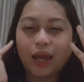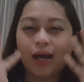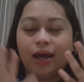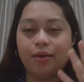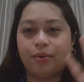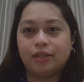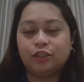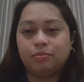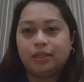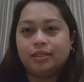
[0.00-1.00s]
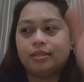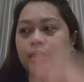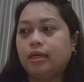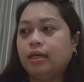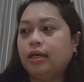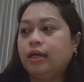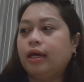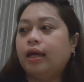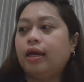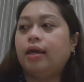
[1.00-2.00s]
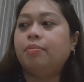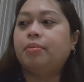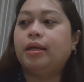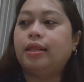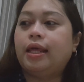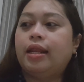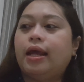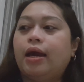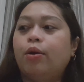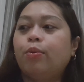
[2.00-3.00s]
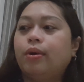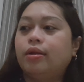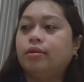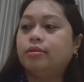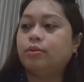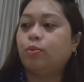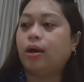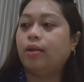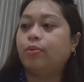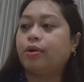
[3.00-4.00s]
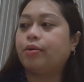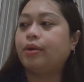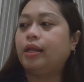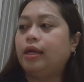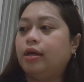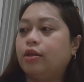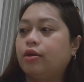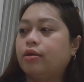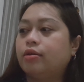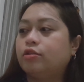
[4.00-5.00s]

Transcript: eye regimens, but then now while we're really gonna